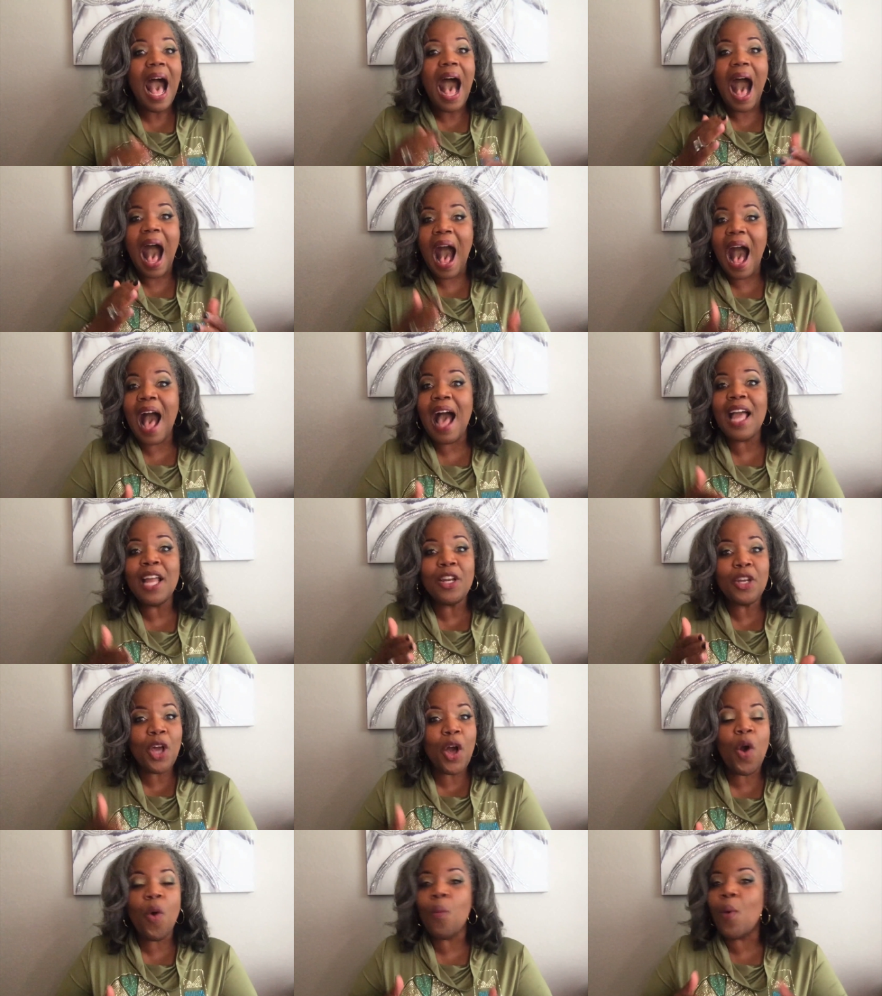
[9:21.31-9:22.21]
I
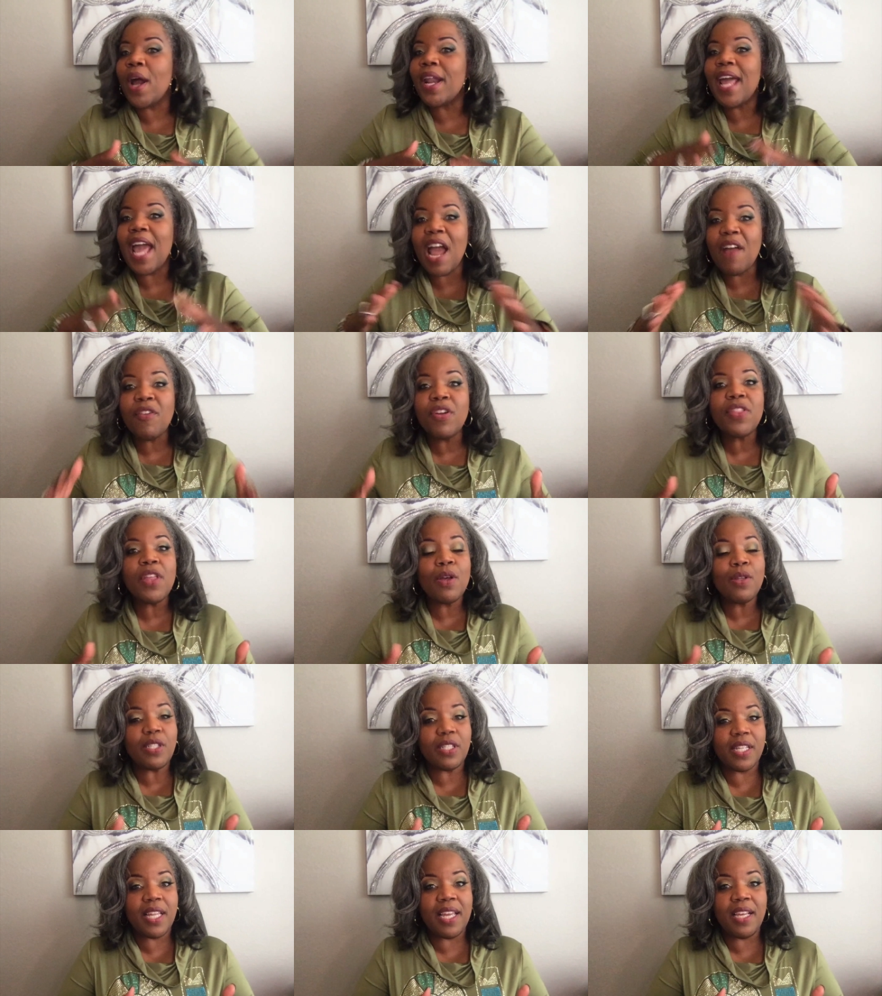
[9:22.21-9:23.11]
know whatever
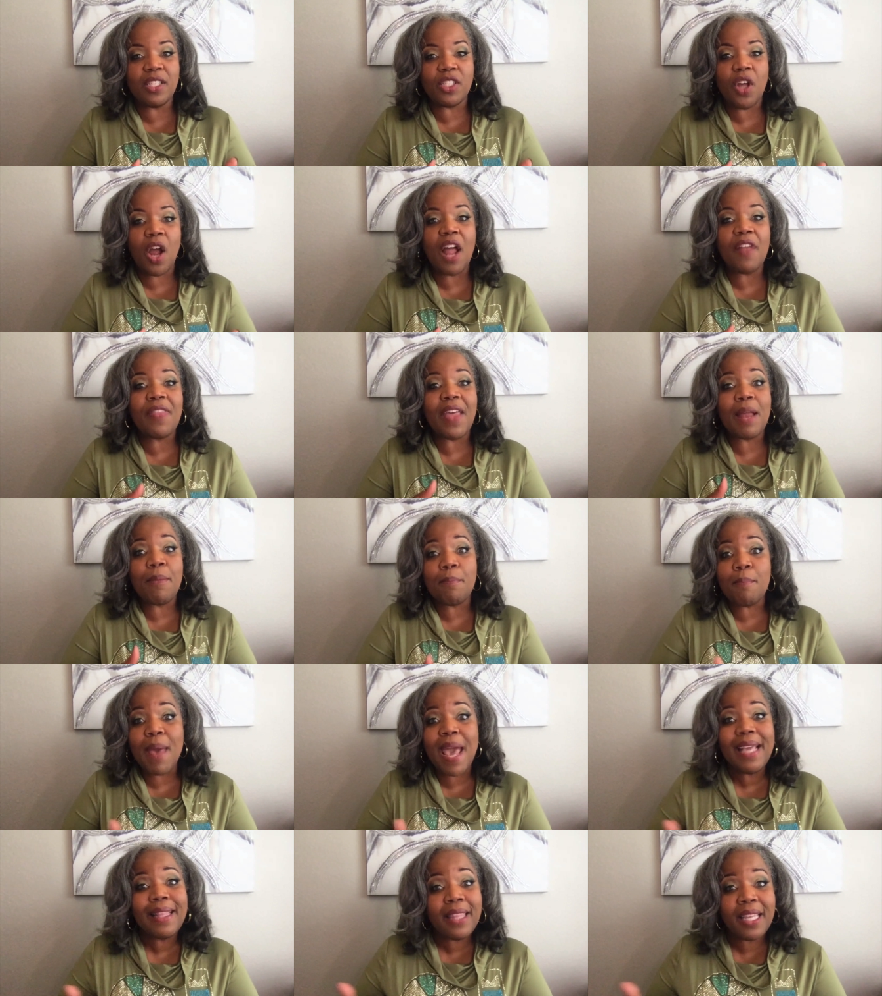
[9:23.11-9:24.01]
those things are that
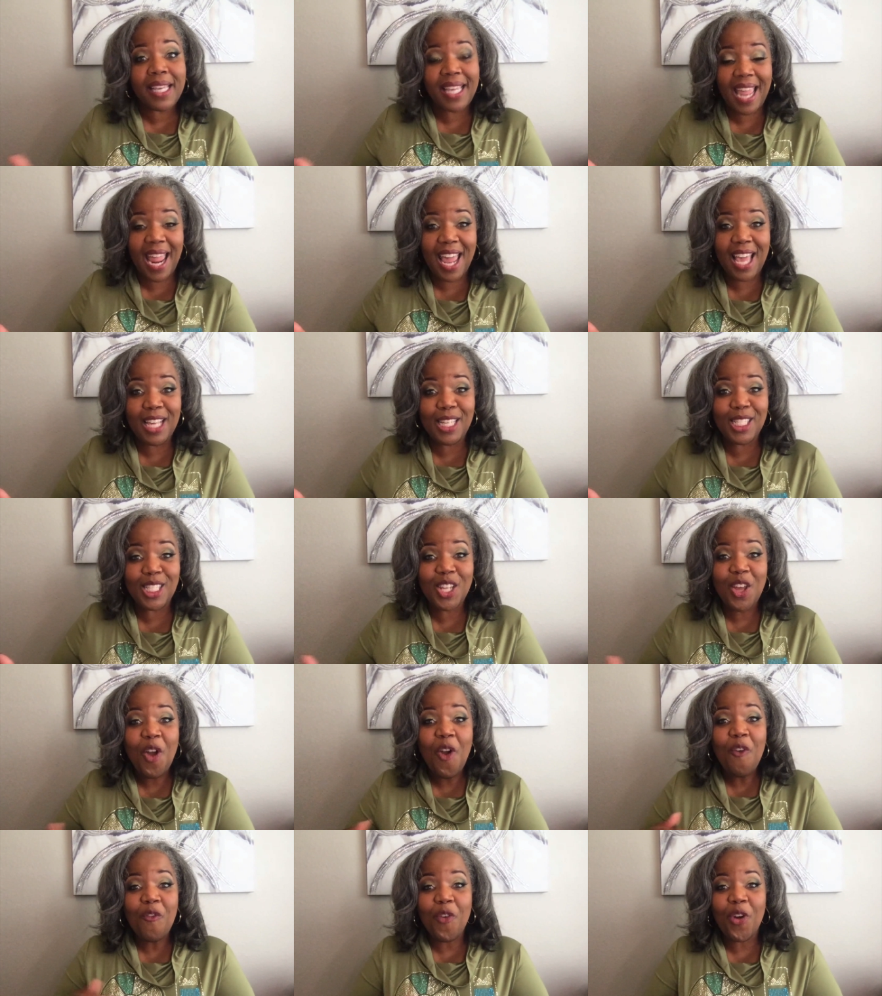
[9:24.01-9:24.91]
make the case
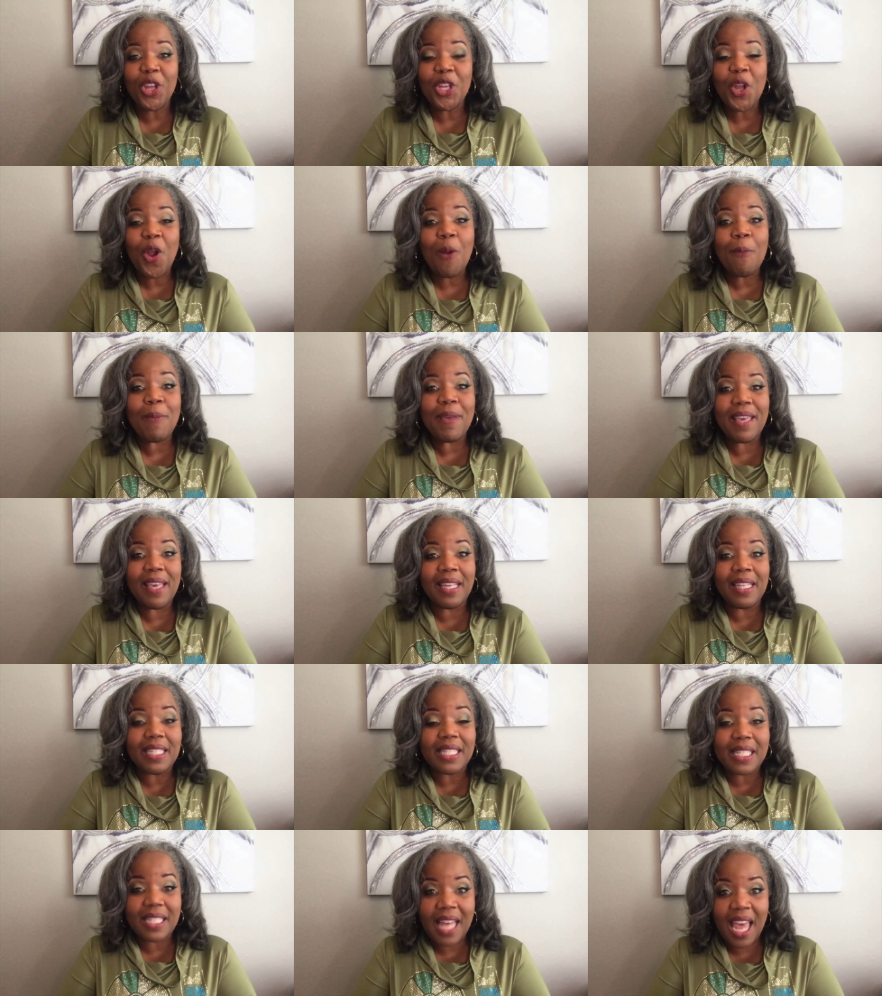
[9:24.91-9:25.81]
for your being
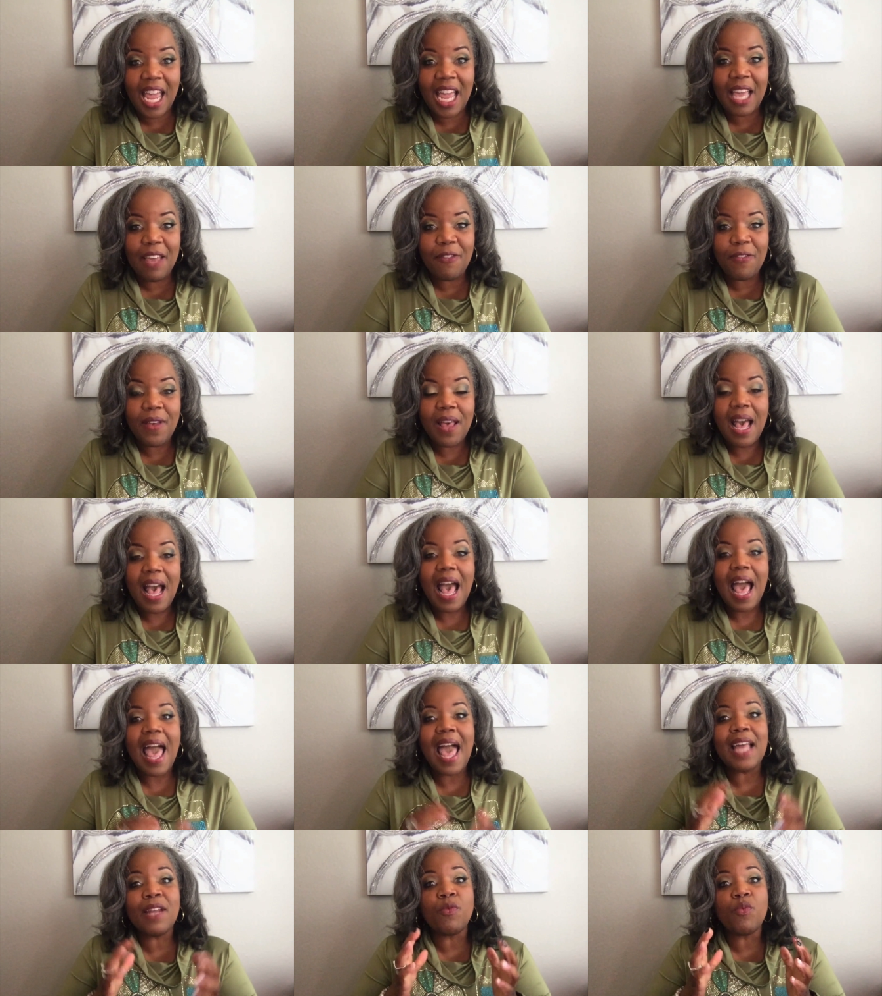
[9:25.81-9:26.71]
safe
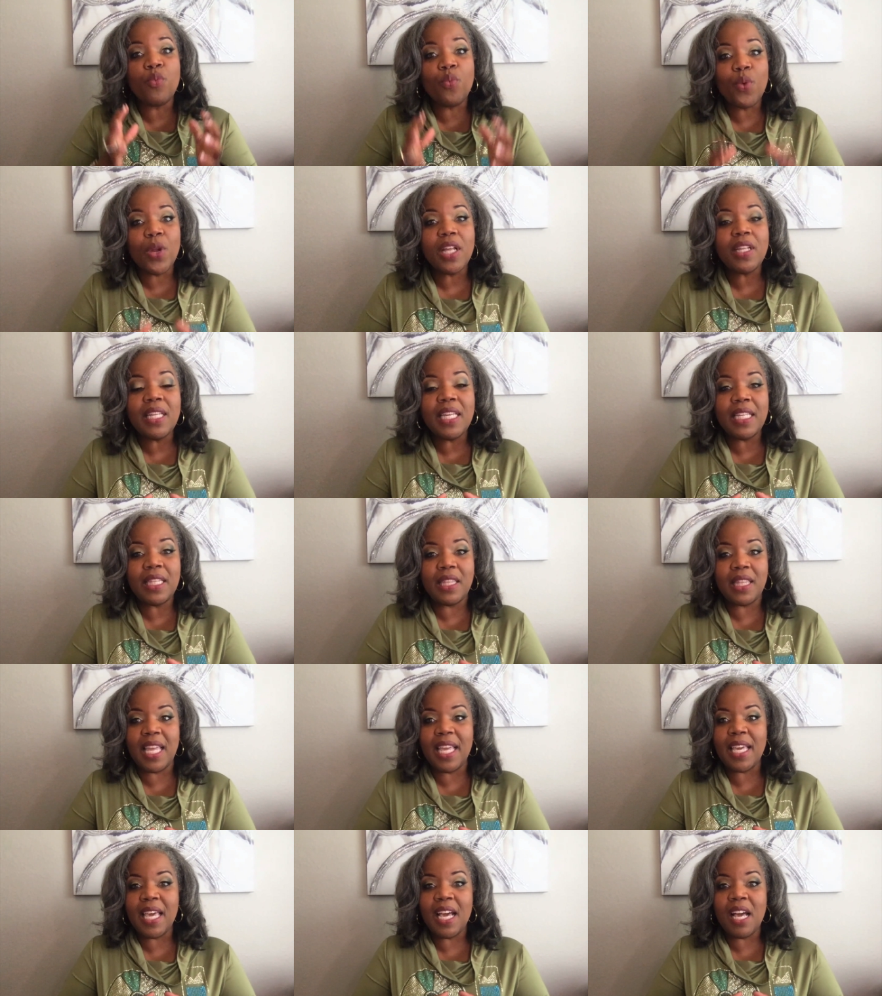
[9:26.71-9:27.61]
and really
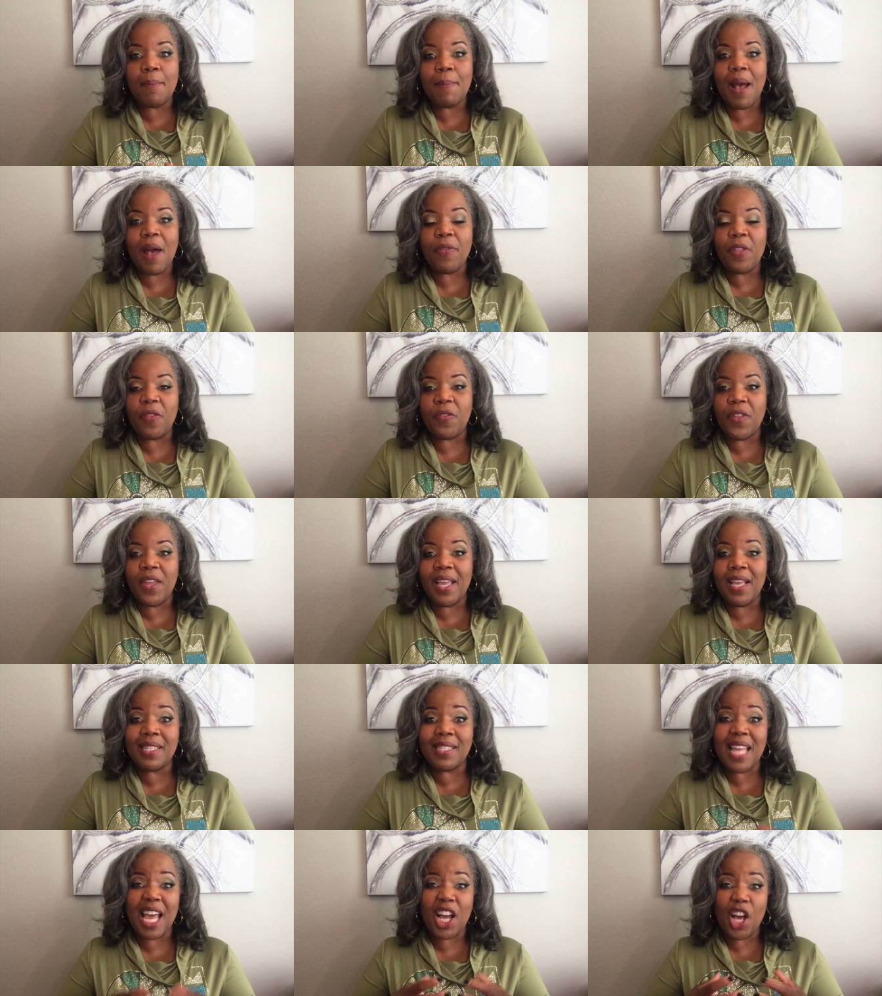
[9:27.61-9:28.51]
thinking about the
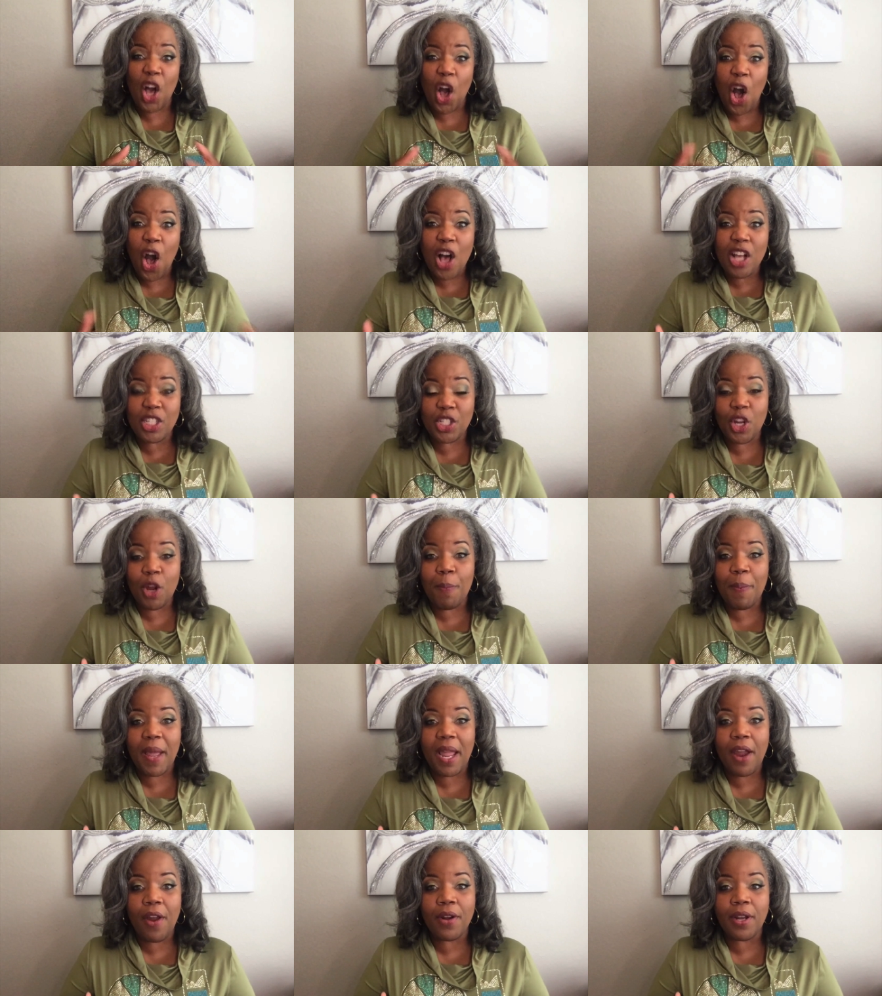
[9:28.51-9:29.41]
things that cause your
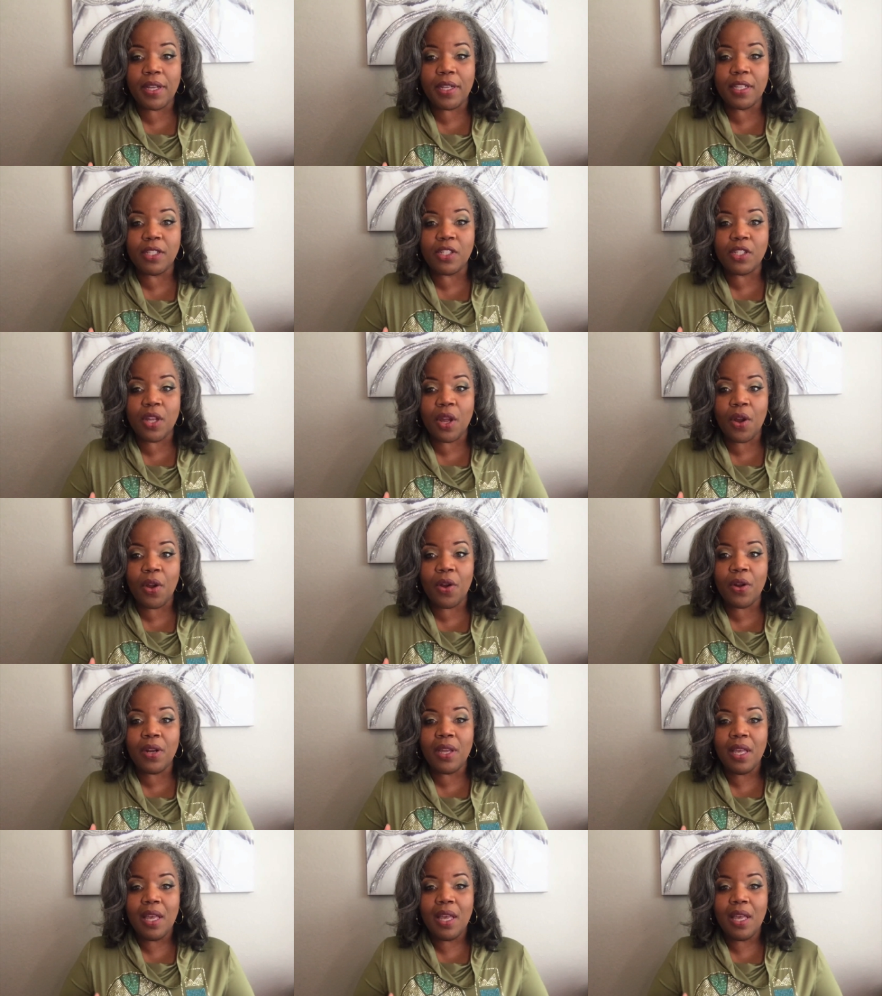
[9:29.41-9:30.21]
parent a concern.